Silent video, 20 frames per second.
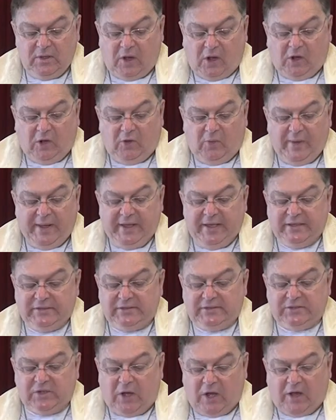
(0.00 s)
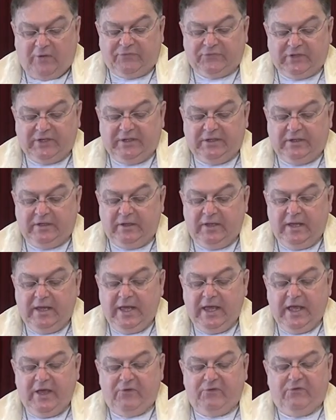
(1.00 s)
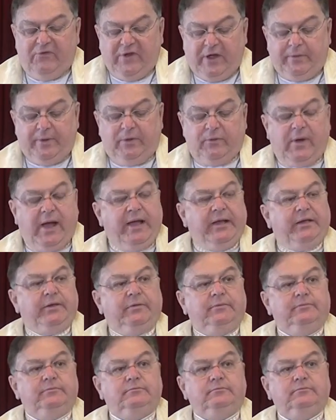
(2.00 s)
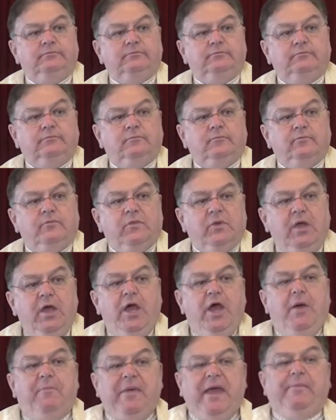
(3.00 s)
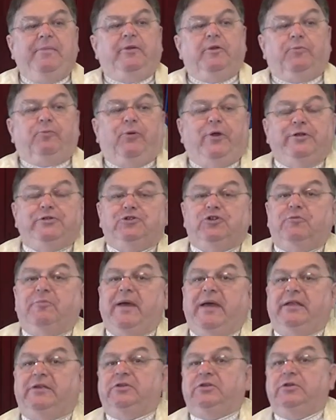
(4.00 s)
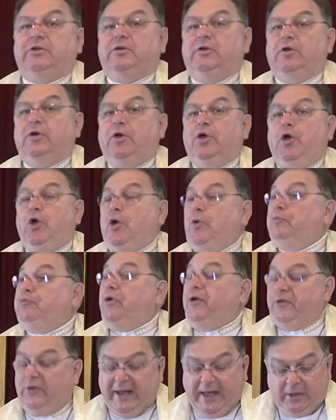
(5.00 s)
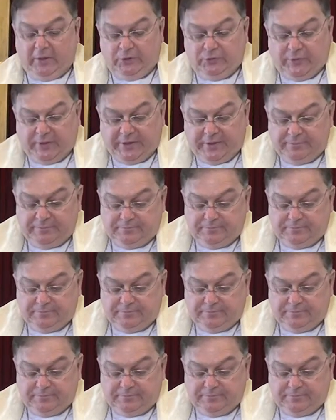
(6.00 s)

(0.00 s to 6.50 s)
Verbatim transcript: Always, often, very right. Maybe the preacher meant Brother Eldred.